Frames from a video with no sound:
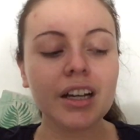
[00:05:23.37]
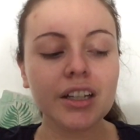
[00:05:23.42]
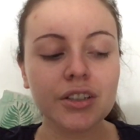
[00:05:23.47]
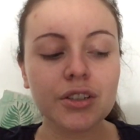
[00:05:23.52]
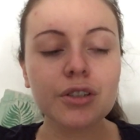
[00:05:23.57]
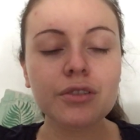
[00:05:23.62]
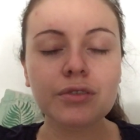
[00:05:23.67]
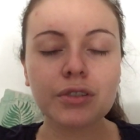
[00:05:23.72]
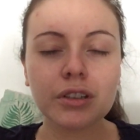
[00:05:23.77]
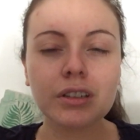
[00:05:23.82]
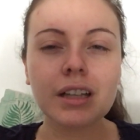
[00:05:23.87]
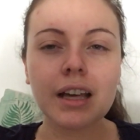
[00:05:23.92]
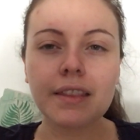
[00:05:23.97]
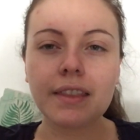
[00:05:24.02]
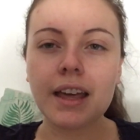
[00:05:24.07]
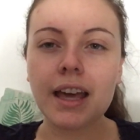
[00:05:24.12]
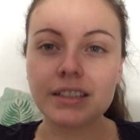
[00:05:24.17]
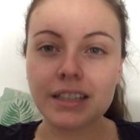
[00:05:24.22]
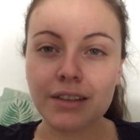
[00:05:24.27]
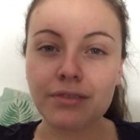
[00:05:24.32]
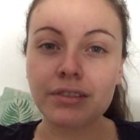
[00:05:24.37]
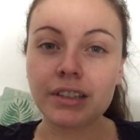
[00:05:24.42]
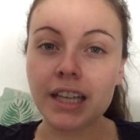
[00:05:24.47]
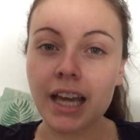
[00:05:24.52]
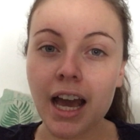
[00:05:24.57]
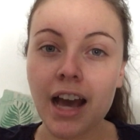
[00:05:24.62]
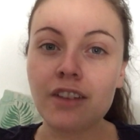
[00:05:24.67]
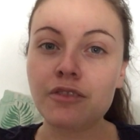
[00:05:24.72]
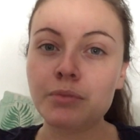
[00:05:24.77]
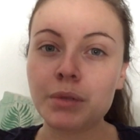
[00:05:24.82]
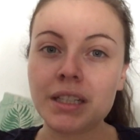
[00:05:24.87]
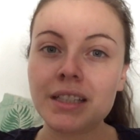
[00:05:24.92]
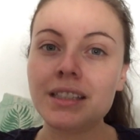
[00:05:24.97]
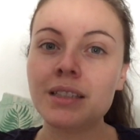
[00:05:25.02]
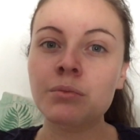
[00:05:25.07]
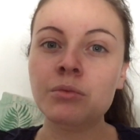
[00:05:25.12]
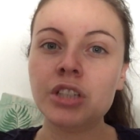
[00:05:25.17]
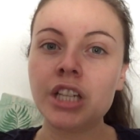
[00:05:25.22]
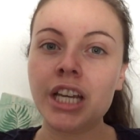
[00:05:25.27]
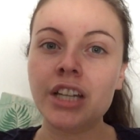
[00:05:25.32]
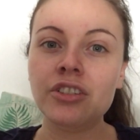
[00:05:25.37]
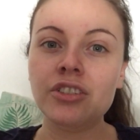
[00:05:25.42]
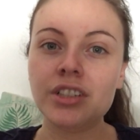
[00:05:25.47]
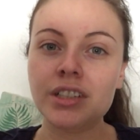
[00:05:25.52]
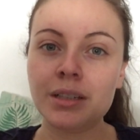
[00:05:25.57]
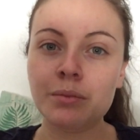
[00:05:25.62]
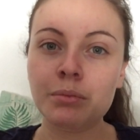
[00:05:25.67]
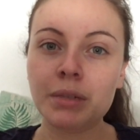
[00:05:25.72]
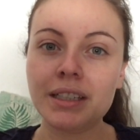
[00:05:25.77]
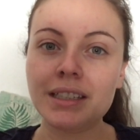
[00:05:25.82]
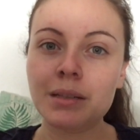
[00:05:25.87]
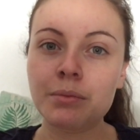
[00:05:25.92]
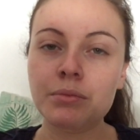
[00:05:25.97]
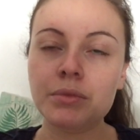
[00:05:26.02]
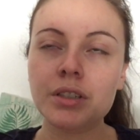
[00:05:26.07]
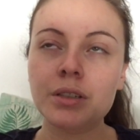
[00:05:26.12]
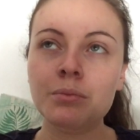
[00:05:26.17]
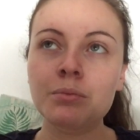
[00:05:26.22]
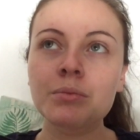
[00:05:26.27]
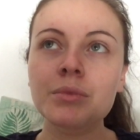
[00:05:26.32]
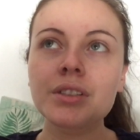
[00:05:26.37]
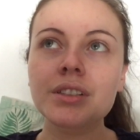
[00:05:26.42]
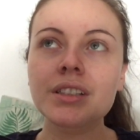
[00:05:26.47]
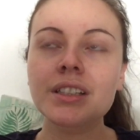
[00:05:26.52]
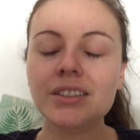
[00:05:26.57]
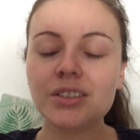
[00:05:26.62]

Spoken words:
I do feel like there definitely have been some changes in my symptoms,